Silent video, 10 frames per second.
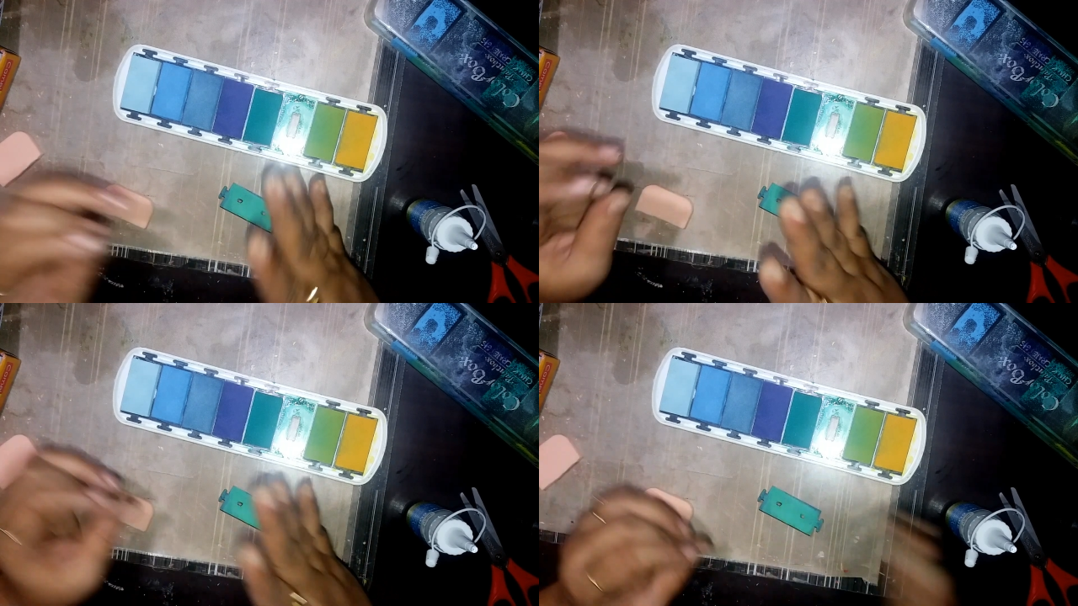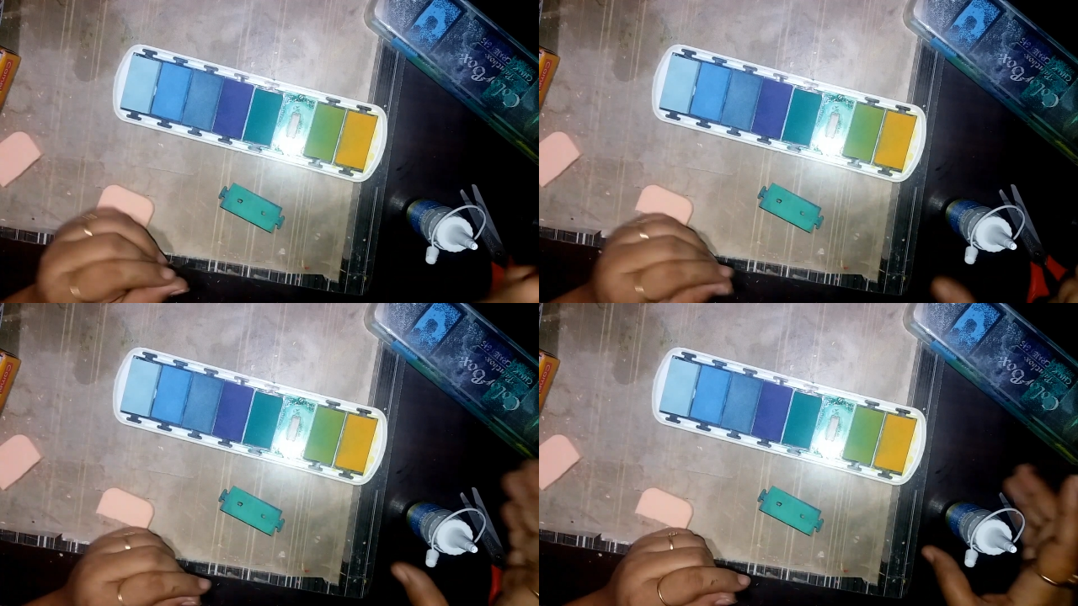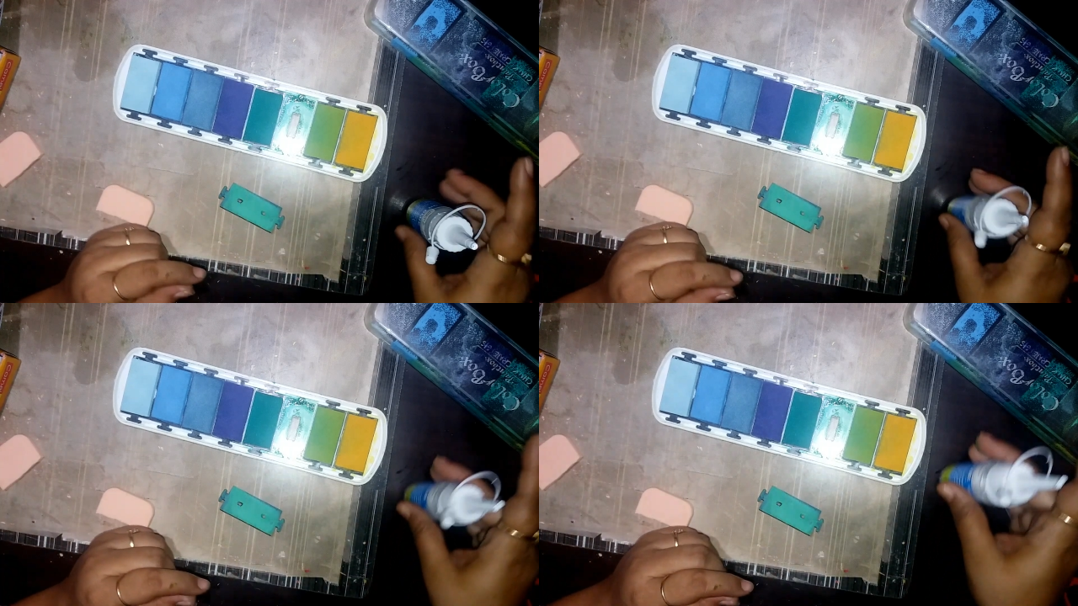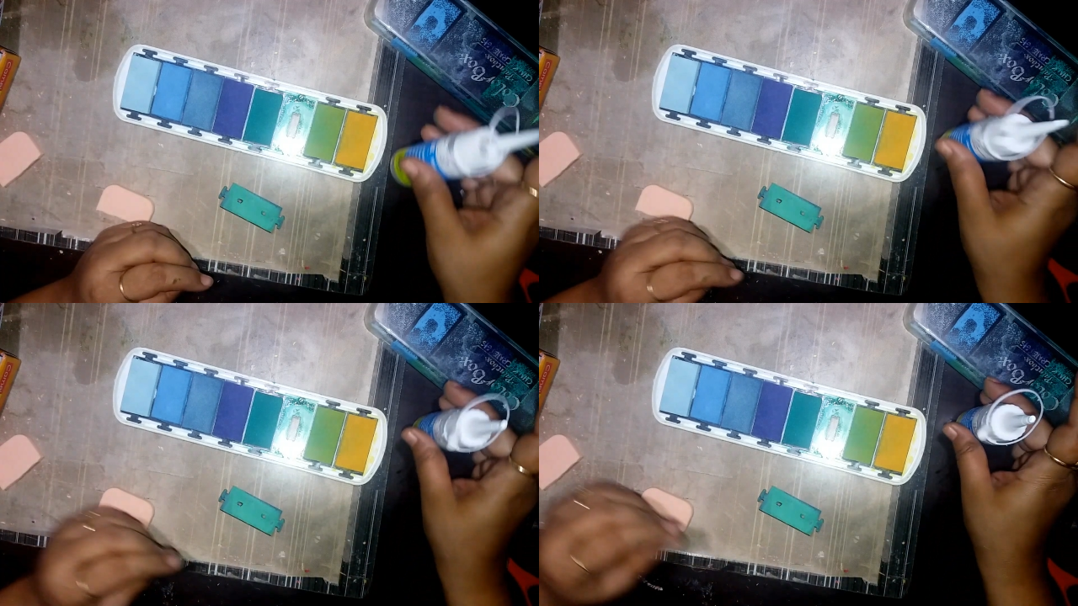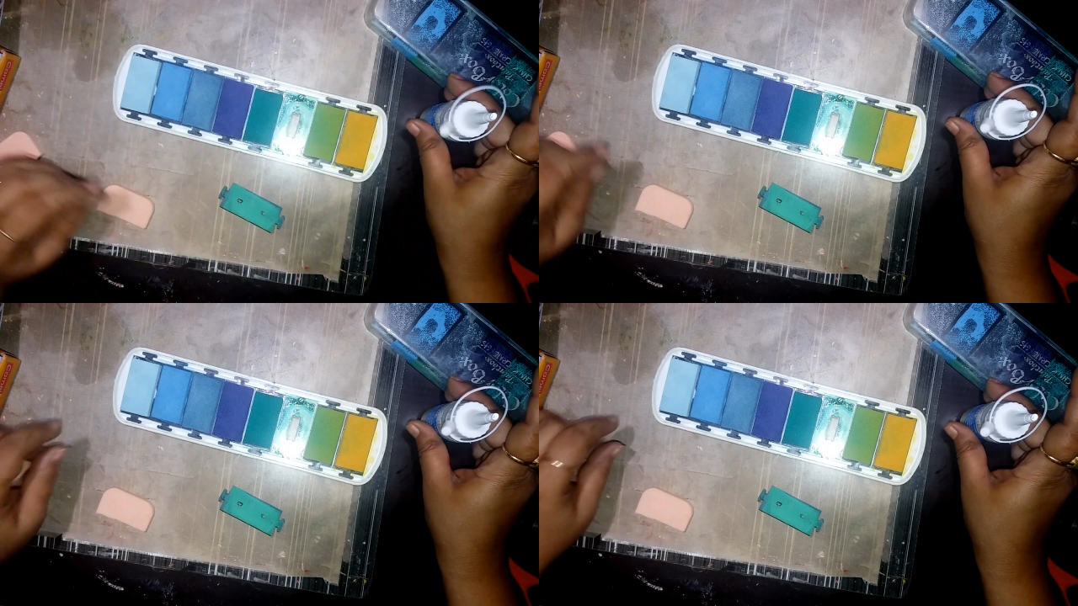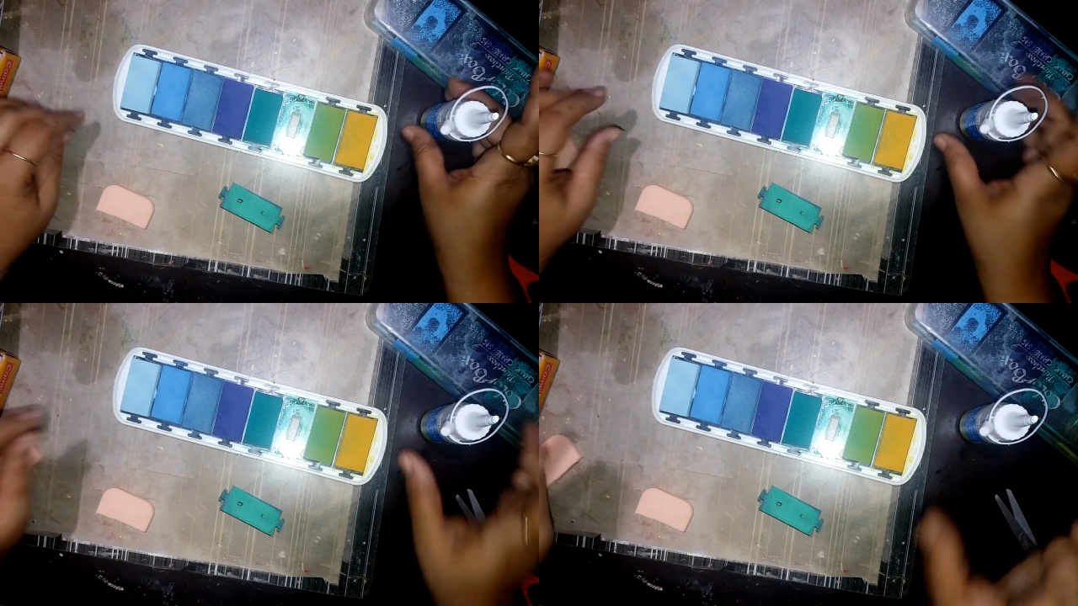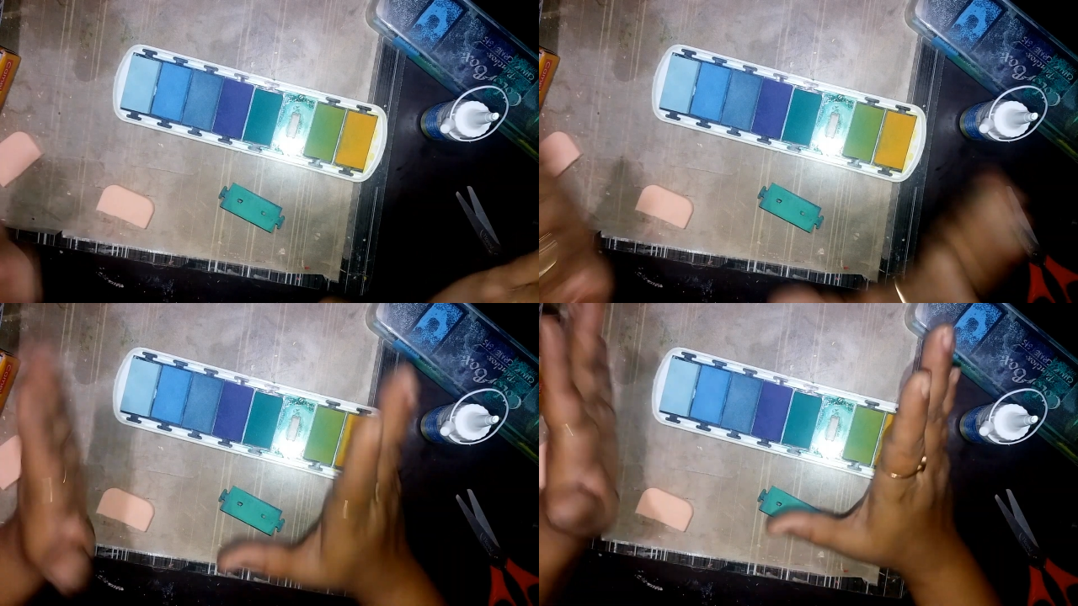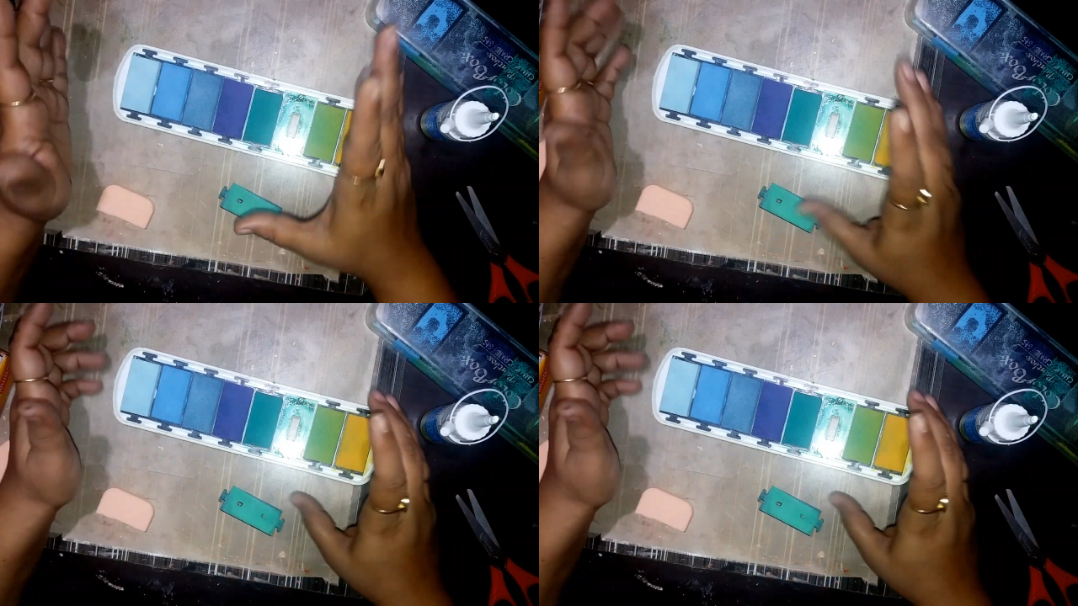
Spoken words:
Nobody's mouth can be seen.